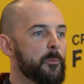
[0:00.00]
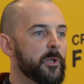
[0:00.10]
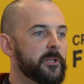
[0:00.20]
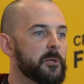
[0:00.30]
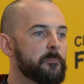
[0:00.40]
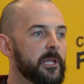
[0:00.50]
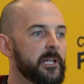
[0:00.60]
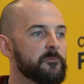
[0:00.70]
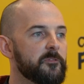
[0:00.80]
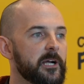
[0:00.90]
one of the
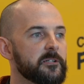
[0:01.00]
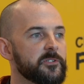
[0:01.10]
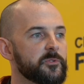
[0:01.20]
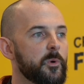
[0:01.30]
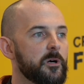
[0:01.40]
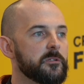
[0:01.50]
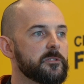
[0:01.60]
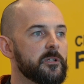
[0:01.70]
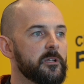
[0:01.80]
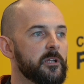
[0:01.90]
appealing factors
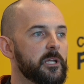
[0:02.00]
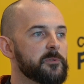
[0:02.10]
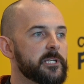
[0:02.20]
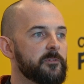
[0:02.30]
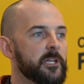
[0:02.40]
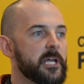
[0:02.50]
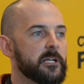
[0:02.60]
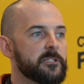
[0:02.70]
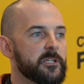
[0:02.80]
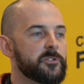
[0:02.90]
was it was giving us access